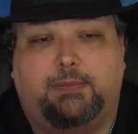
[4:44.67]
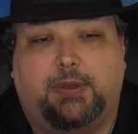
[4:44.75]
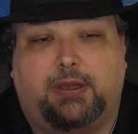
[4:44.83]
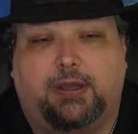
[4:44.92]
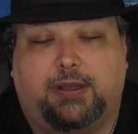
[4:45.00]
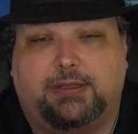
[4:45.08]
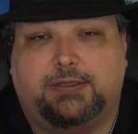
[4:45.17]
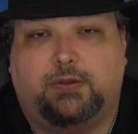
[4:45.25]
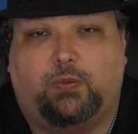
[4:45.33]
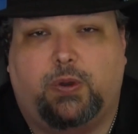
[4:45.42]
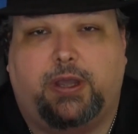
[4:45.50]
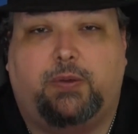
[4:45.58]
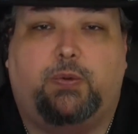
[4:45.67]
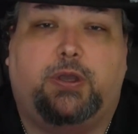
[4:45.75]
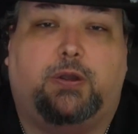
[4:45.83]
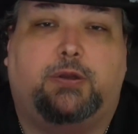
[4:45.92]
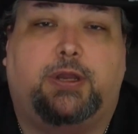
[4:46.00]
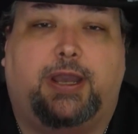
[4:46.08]
because the way
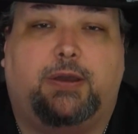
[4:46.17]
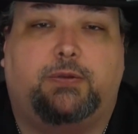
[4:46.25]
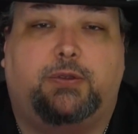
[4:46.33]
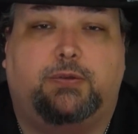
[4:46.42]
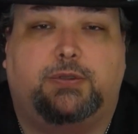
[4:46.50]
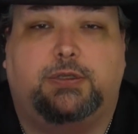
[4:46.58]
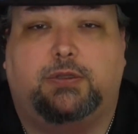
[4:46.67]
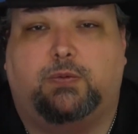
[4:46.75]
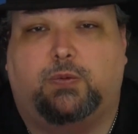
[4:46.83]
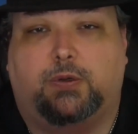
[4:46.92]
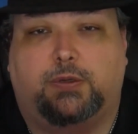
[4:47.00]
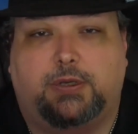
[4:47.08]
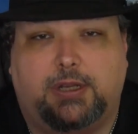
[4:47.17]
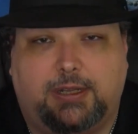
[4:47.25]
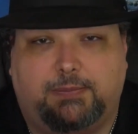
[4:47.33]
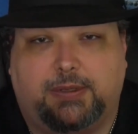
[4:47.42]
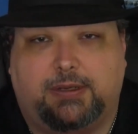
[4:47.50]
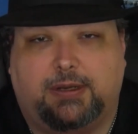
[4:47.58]
we are now using the word
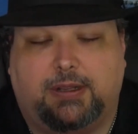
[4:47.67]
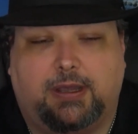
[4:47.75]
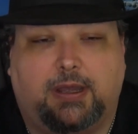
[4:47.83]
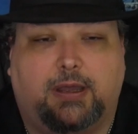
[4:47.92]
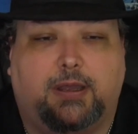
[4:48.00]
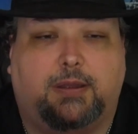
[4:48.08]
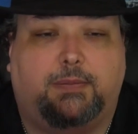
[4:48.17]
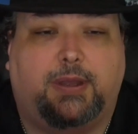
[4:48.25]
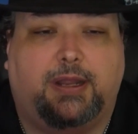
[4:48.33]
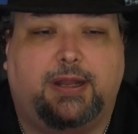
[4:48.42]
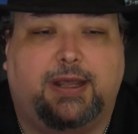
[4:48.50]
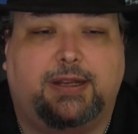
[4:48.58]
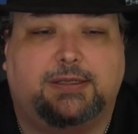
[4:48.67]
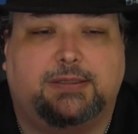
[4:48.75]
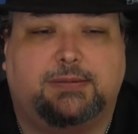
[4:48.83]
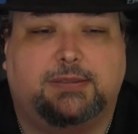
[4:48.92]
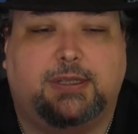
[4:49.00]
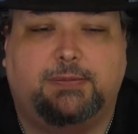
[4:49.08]
demon. Um, and that is
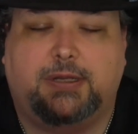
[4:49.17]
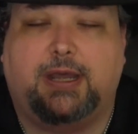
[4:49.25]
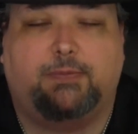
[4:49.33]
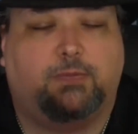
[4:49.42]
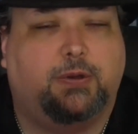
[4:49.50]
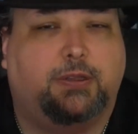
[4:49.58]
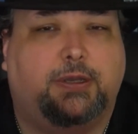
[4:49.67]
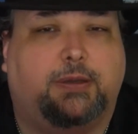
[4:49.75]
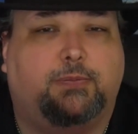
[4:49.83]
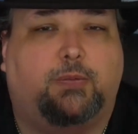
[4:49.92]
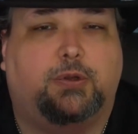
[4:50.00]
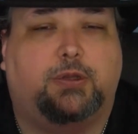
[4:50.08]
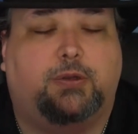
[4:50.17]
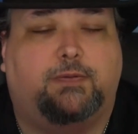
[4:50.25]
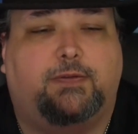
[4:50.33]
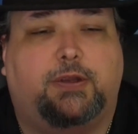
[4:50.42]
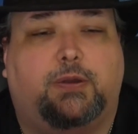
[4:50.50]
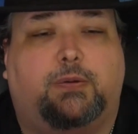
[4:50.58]
something I really am wanting to do a
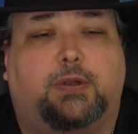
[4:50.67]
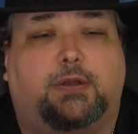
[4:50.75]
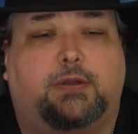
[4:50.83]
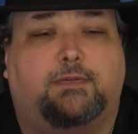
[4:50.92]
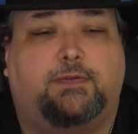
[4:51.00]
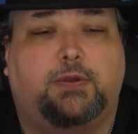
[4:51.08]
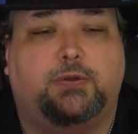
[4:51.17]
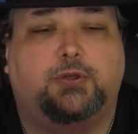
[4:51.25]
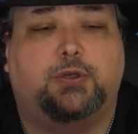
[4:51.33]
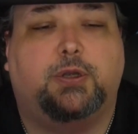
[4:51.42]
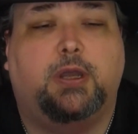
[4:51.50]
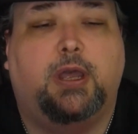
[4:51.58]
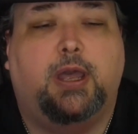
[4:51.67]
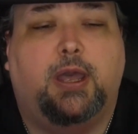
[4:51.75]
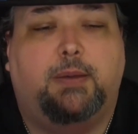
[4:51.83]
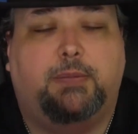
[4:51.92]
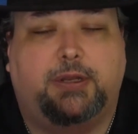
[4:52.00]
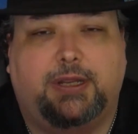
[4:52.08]
video on in the future.
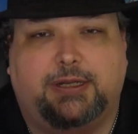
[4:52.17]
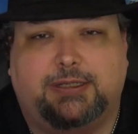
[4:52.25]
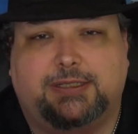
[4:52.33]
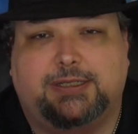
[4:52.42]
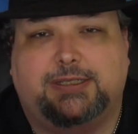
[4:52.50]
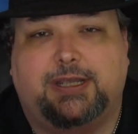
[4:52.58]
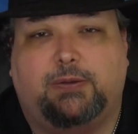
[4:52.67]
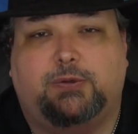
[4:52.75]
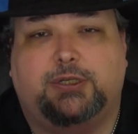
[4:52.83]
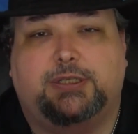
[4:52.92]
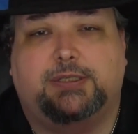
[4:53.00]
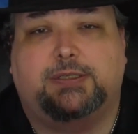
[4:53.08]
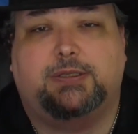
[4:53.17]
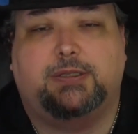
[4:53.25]
But needless to say, we're just,